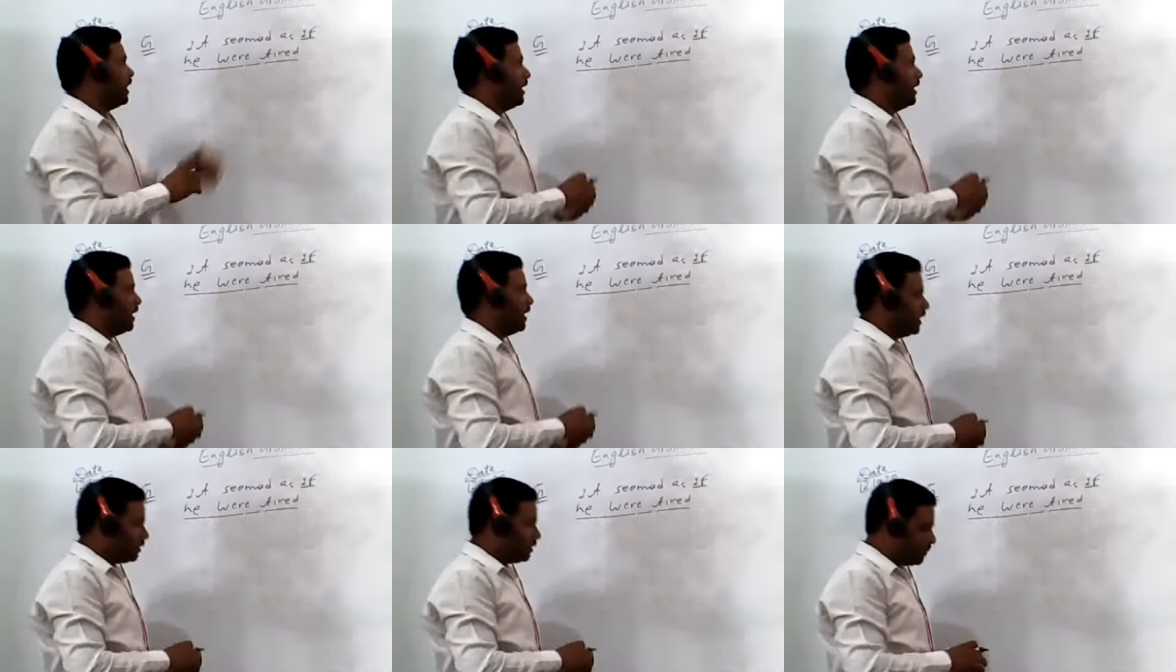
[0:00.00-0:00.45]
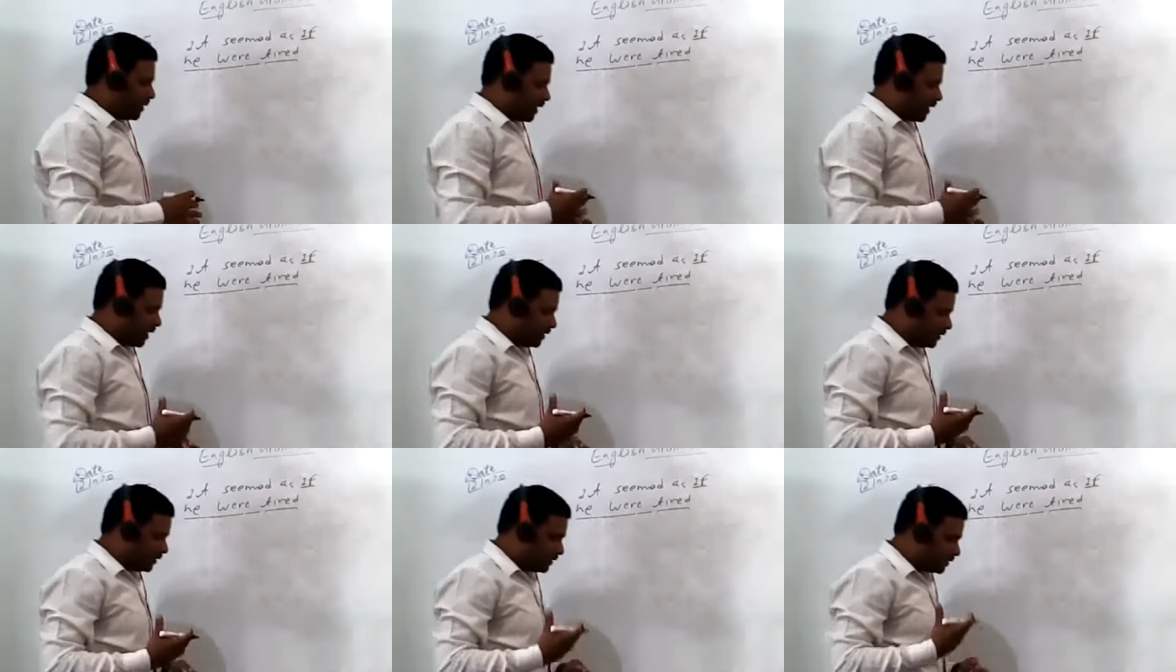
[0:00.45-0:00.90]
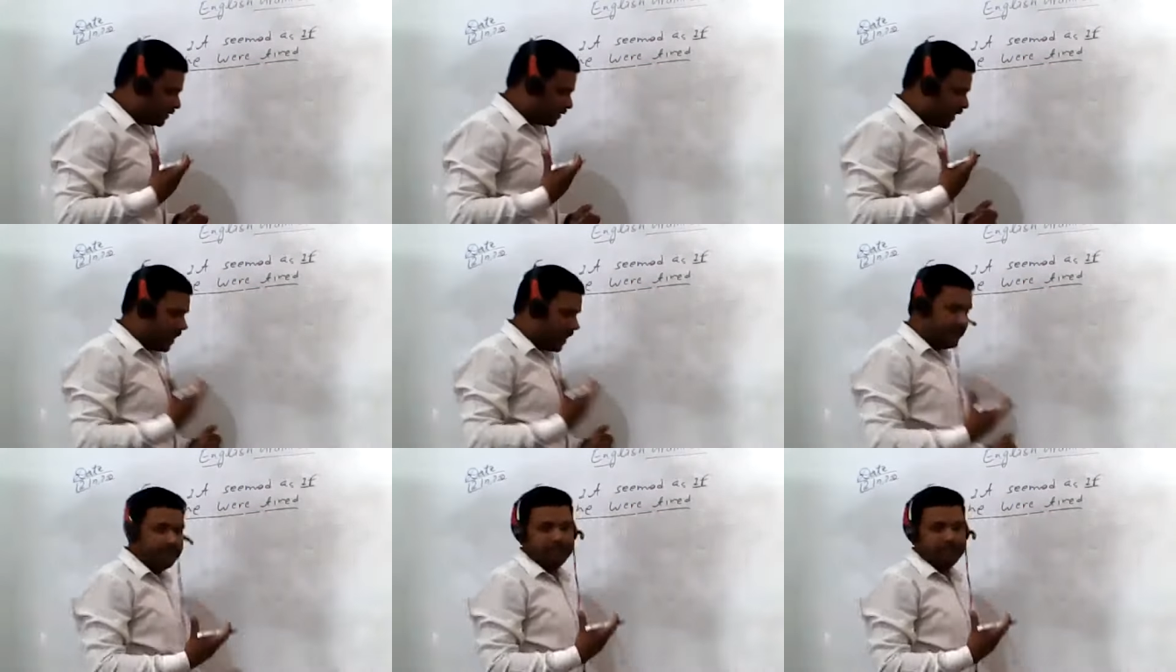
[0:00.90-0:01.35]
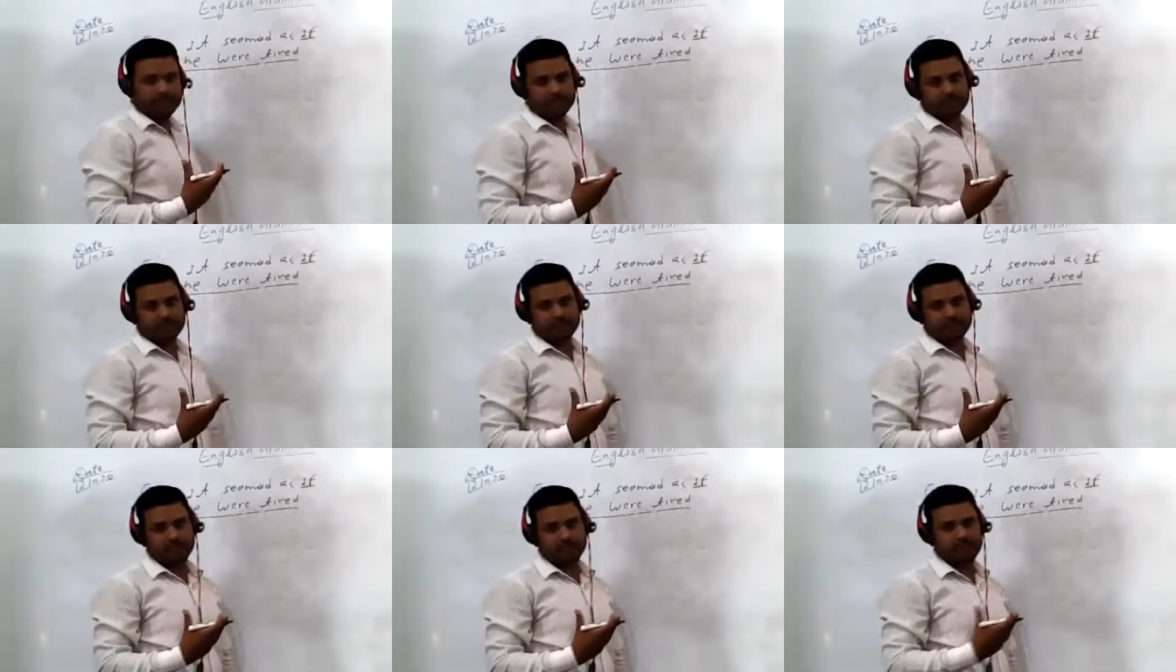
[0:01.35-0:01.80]
And as far as its kind is
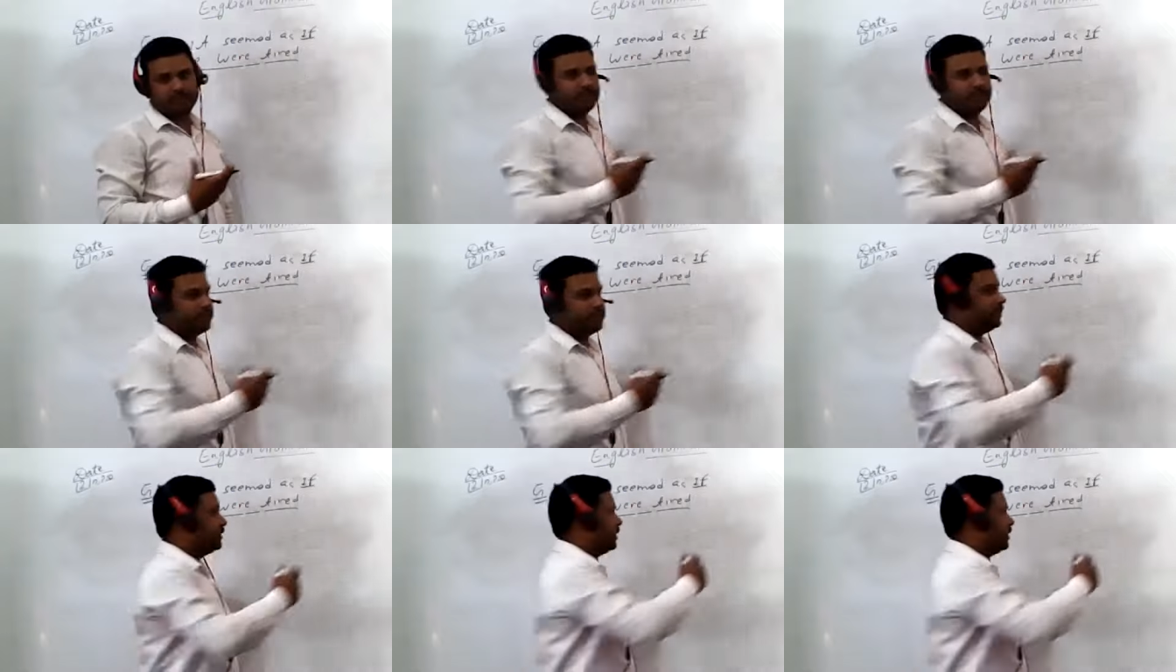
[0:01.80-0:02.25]
concerned, it's